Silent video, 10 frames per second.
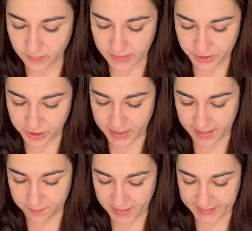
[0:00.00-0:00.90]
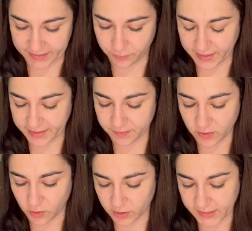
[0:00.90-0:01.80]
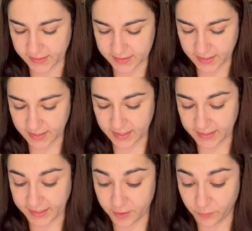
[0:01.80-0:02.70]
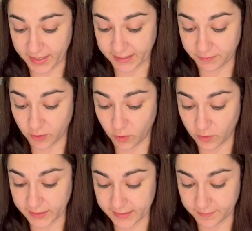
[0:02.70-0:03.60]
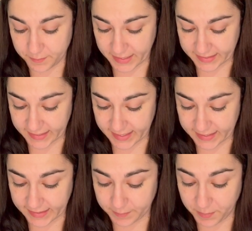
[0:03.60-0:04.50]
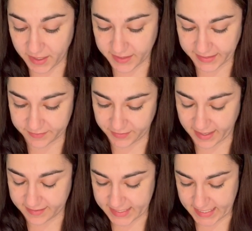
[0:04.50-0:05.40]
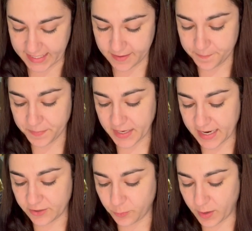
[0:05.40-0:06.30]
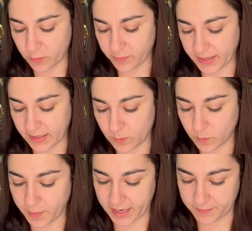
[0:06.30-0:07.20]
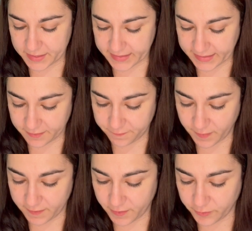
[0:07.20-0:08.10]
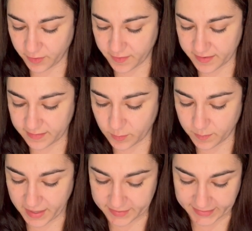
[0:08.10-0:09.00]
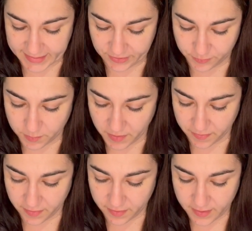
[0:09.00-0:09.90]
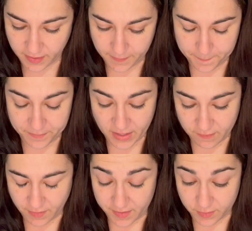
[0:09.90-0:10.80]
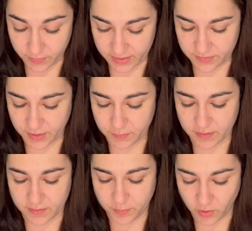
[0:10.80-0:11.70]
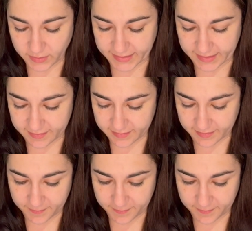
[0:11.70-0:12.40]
She then pays the rest of the cost. So the rest of the cost means this plus the VAT, in 12 equal payments of £531 each month. Find the ratio of the deposit